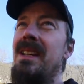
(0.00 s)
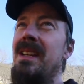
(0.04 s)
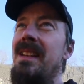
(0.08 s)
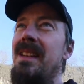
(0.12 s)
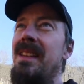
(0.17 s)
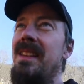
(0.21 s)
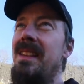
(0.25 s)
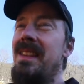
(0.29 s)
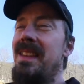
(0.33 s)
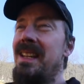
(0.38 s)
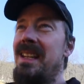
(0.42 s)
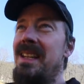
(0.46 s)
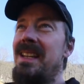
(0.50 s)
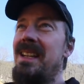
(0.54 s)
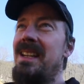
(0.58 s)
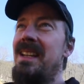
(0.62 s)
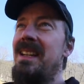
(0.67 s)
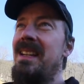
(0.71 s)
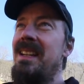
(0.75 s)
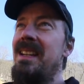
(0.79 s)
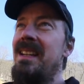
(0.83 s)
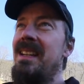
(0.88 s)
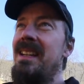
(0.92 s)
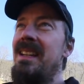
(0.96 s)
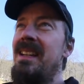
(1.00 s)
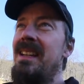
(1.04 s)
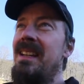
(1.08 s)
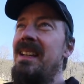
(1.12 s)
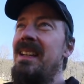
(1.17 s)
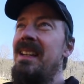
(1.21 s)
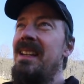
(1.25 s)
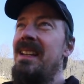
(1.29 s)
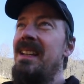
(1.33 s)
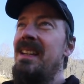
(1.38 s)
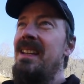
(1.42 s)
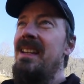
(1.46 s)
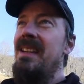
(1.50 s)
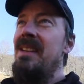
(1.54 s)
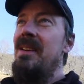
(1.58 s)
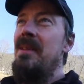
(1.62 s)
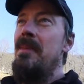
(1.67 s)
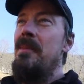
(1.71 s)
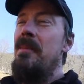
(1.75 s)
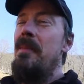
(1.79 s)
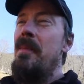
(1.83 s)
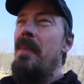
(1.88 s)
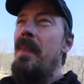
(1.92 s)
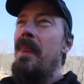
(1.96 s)
think
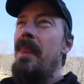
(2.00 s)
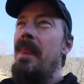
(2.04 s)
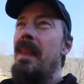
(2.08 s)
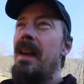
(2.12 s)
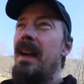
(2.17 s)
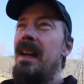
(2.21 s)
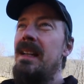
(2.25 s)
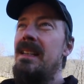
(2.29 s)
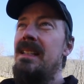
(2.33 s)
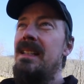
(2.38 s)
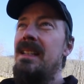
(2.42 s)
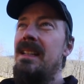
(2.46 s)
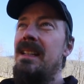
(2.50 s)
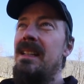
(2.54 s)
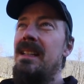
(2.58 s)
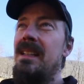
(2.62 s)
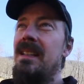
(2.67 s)
that